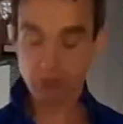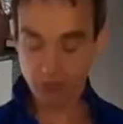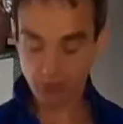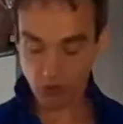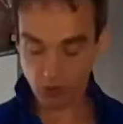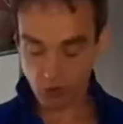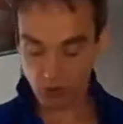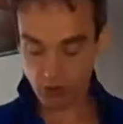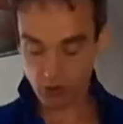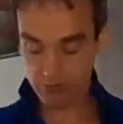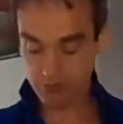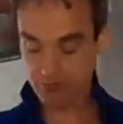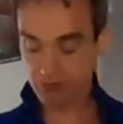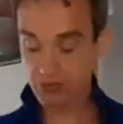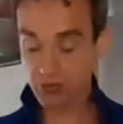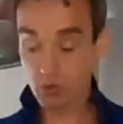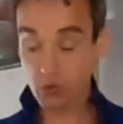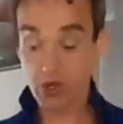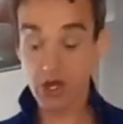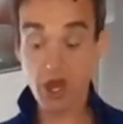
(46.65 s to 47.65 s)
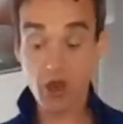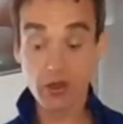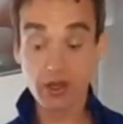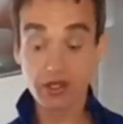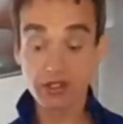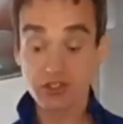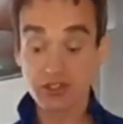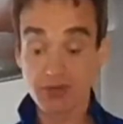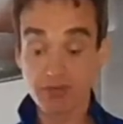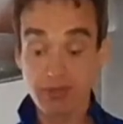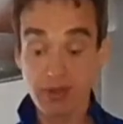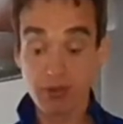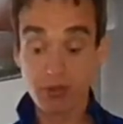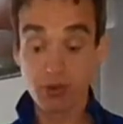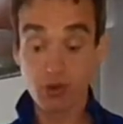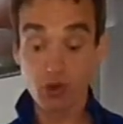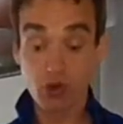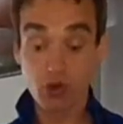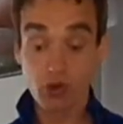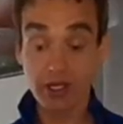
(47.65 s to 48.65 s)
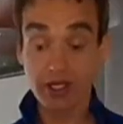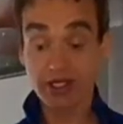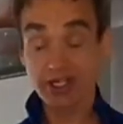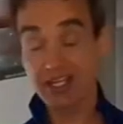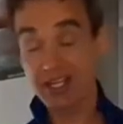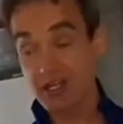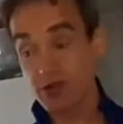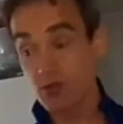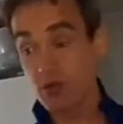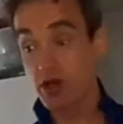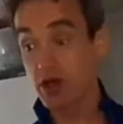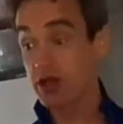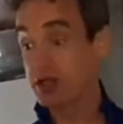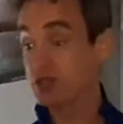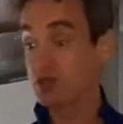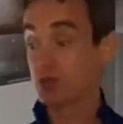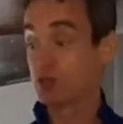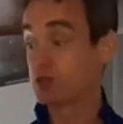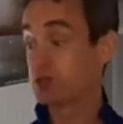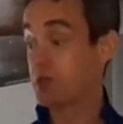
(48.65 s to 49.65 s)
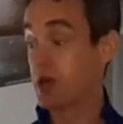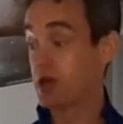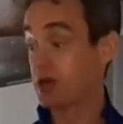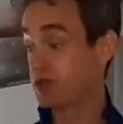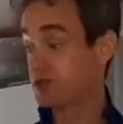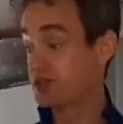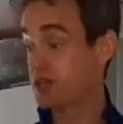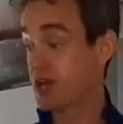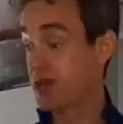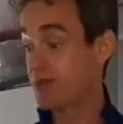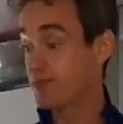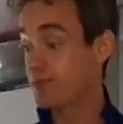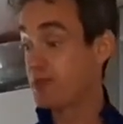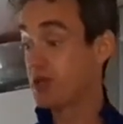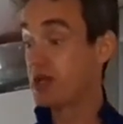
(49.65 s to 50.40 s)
or quinoa as some people will call it. Quinoa, it's all spelled the same.